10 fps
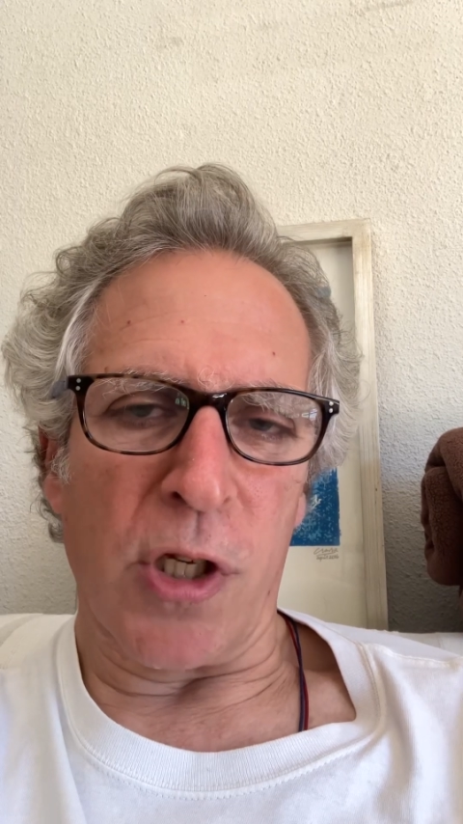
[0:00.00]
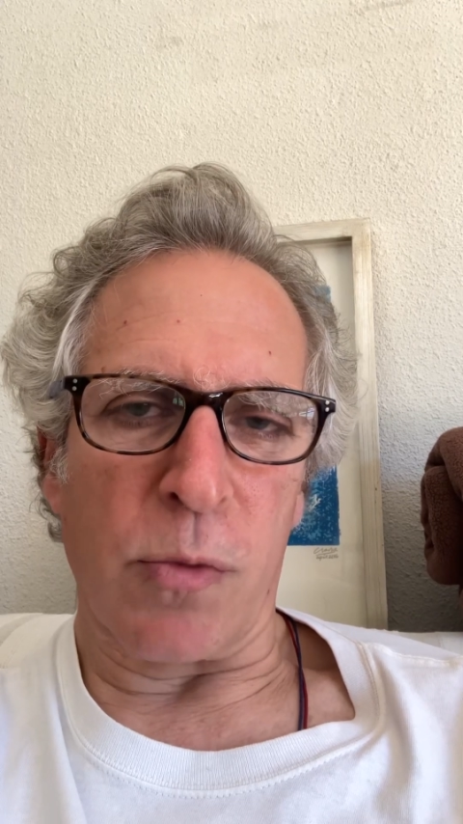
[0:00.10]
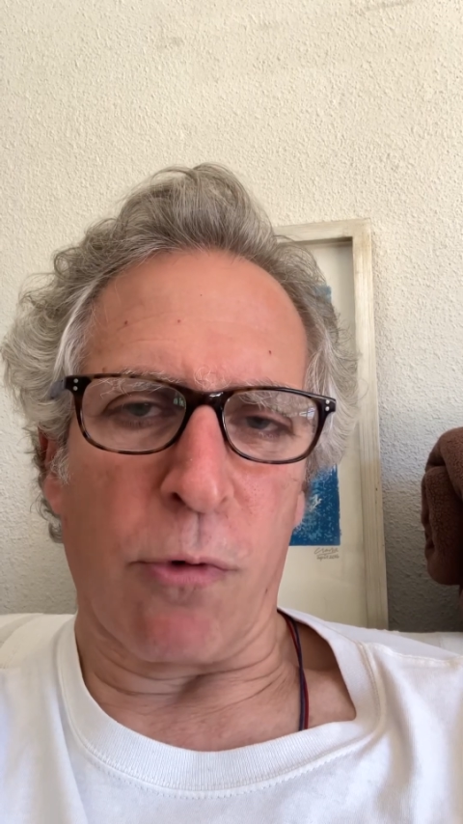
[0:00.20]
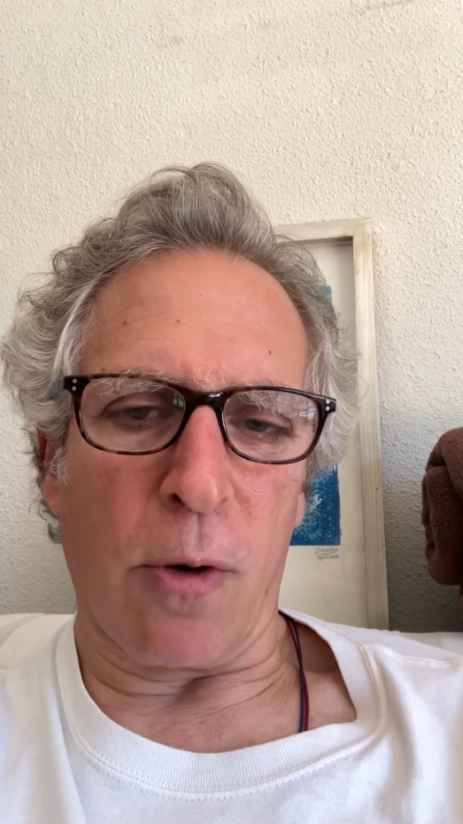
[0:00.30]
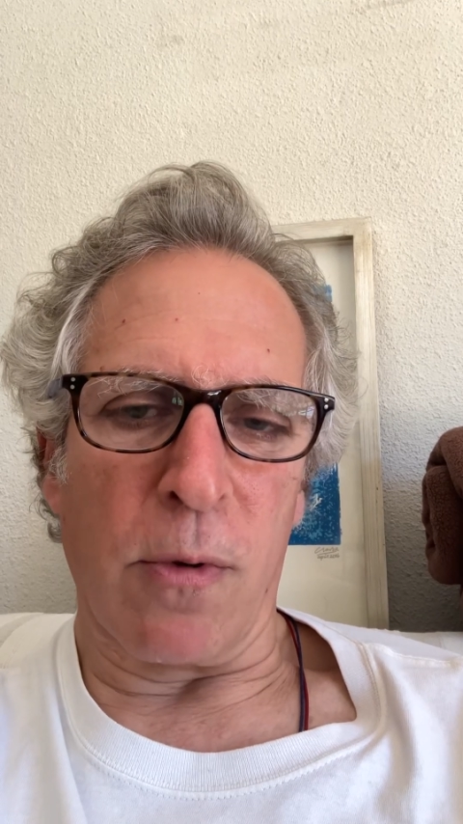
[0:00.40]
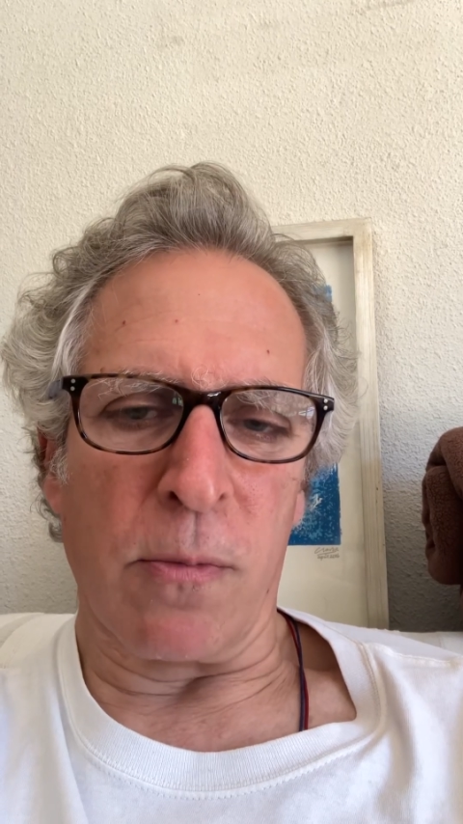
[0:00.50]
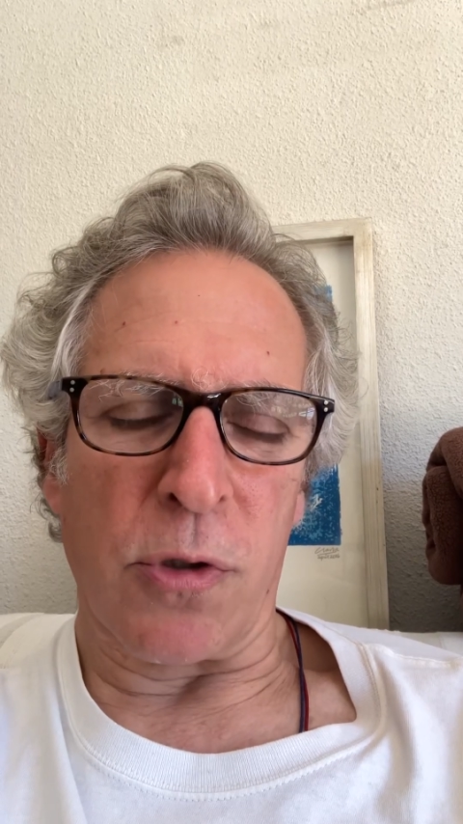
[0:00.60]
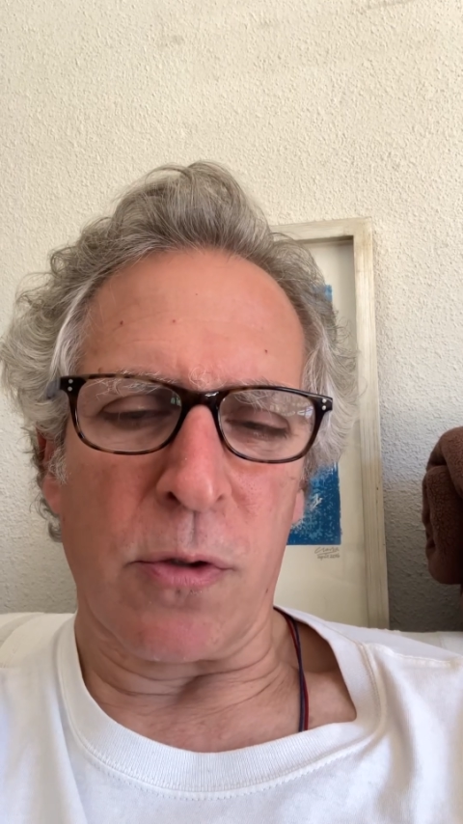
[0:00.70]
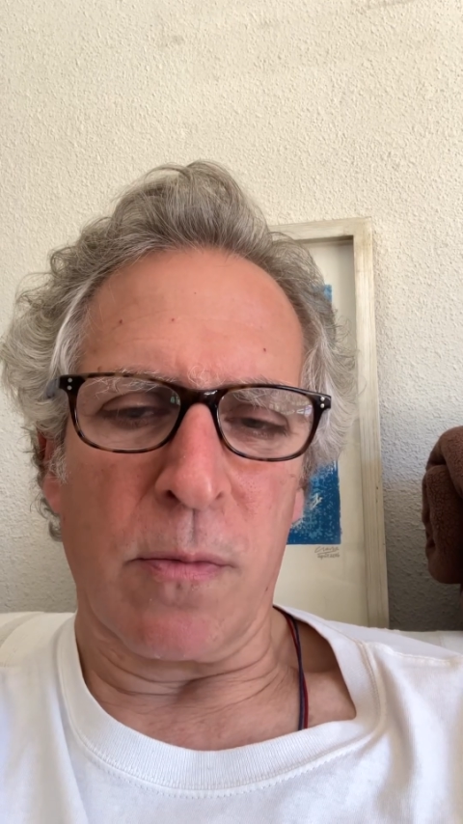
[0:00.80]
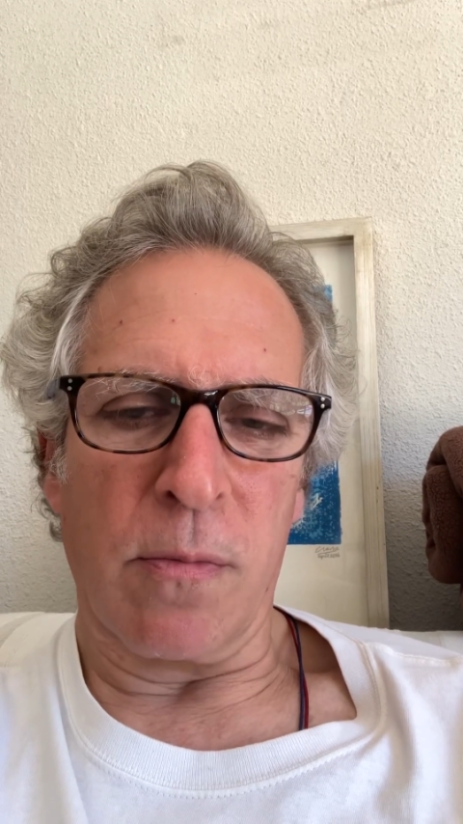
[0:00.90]

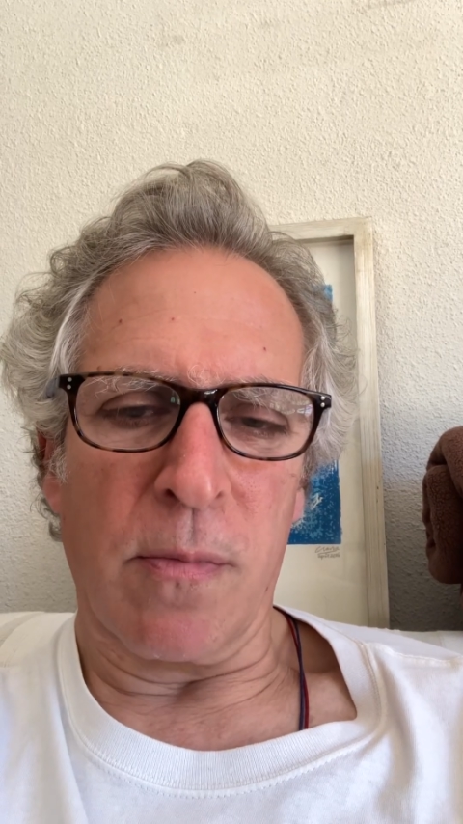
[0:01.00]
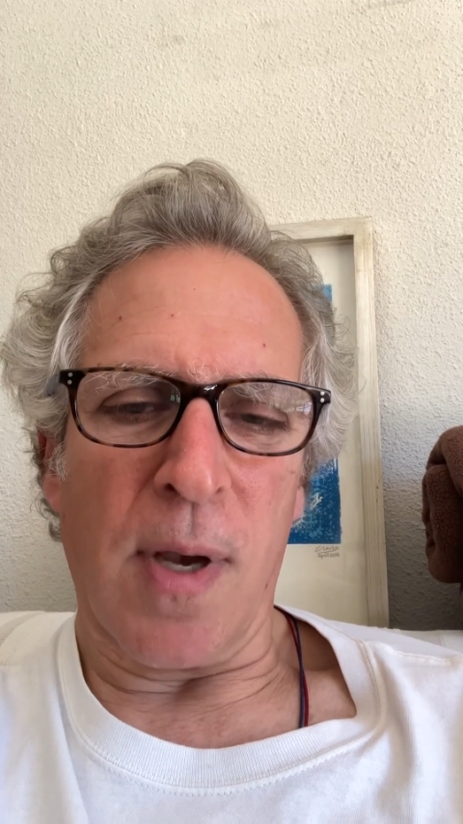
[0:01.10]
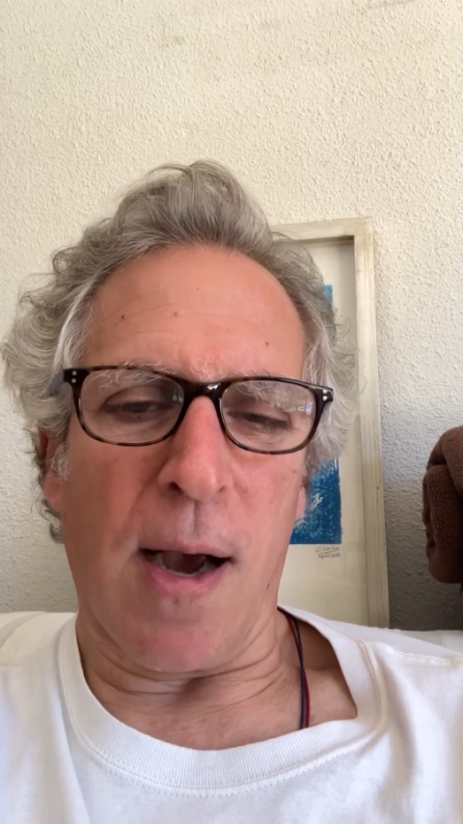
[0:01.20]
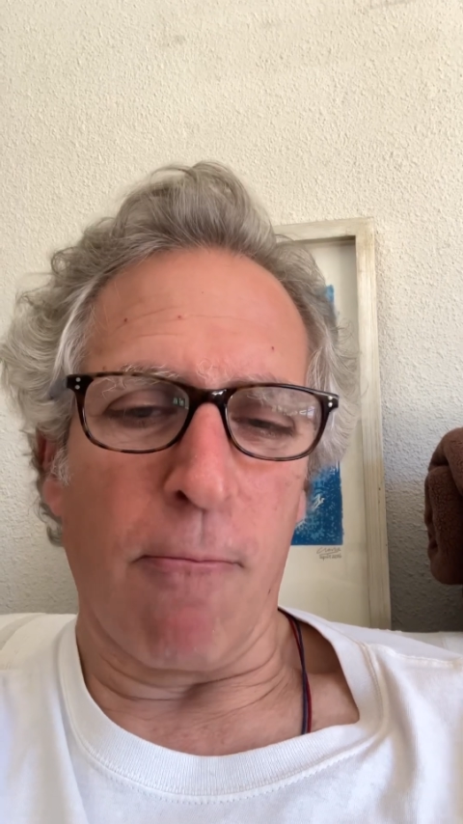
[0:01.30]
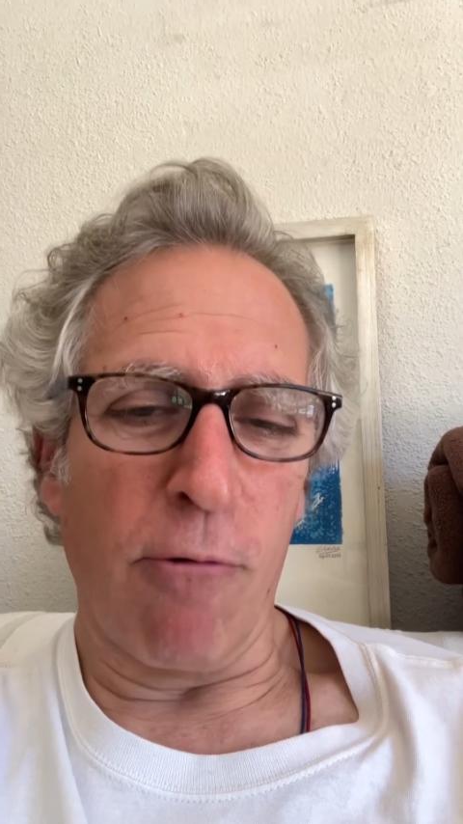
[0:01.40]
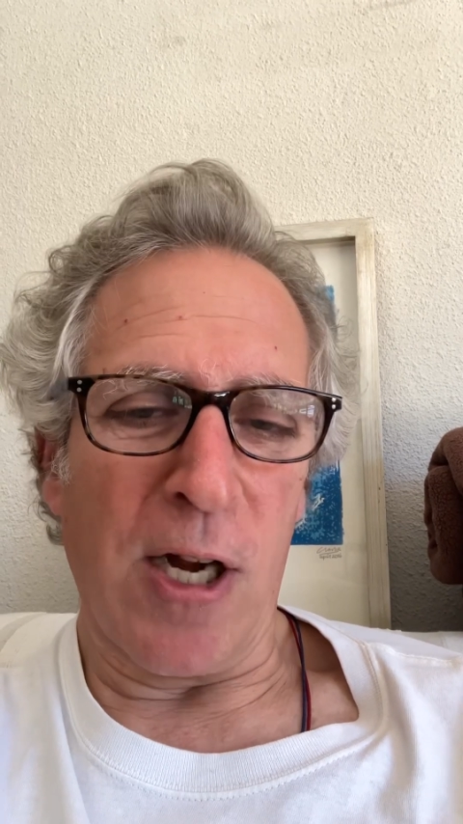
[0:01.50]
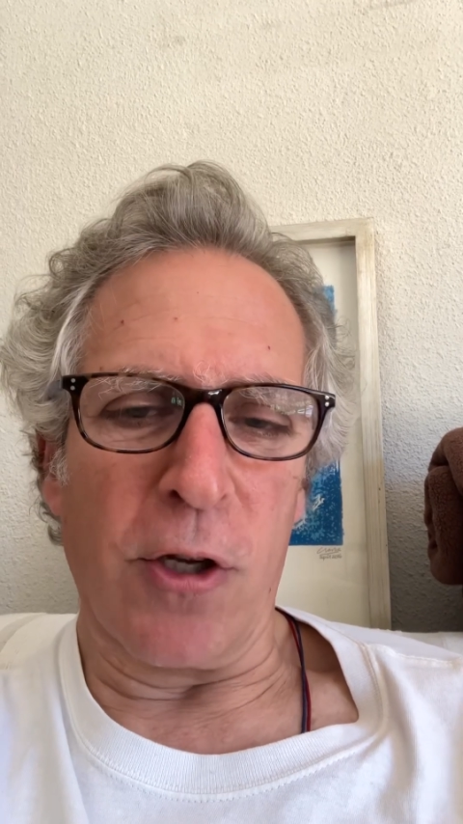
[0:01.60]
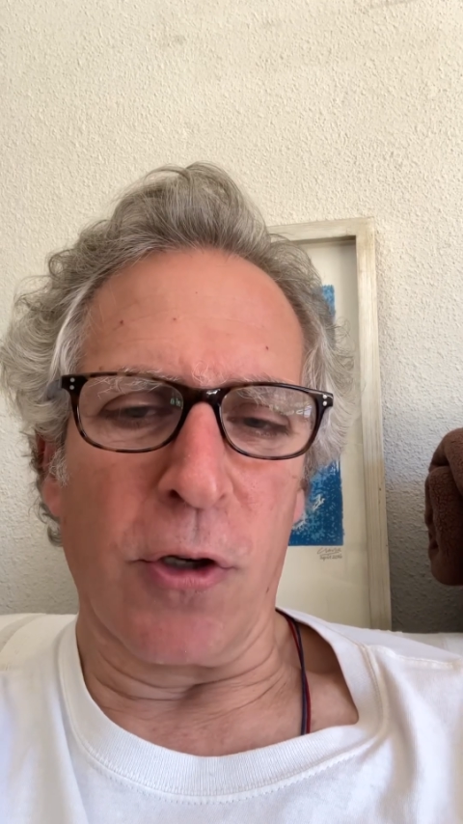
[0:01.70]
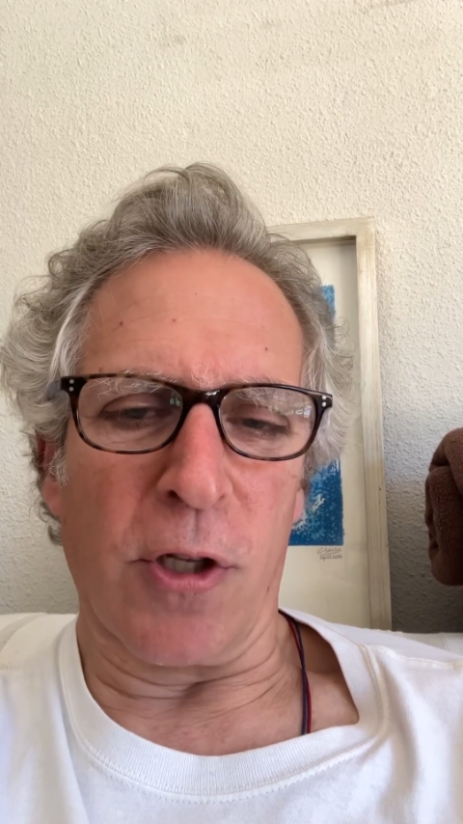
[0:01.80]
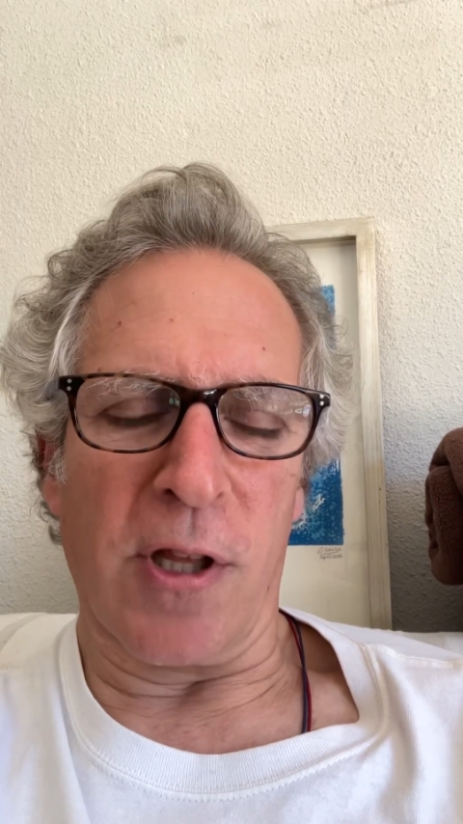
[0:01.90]
problems. I'm really
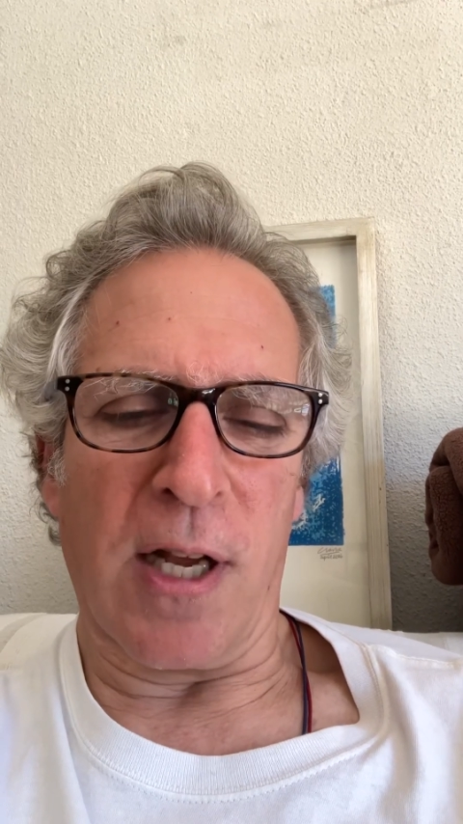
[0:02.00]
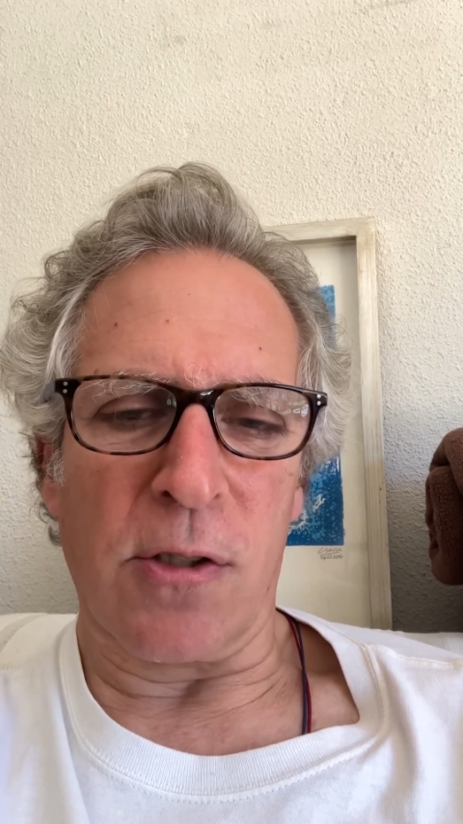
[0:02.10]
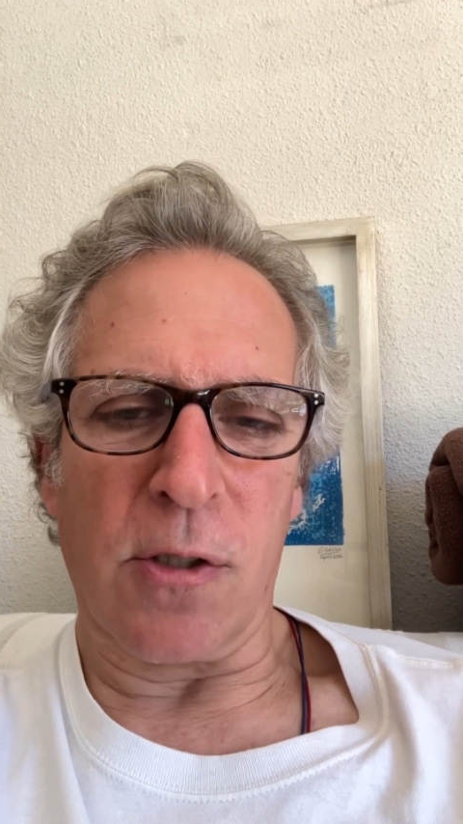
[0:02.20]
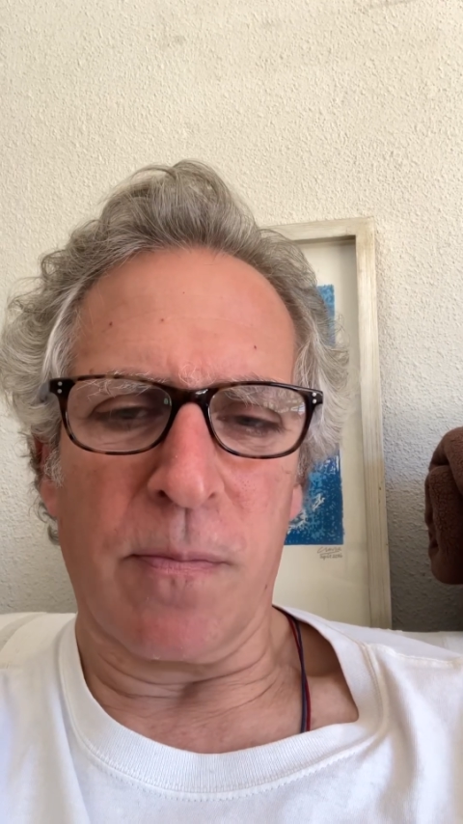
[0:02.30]
good at that.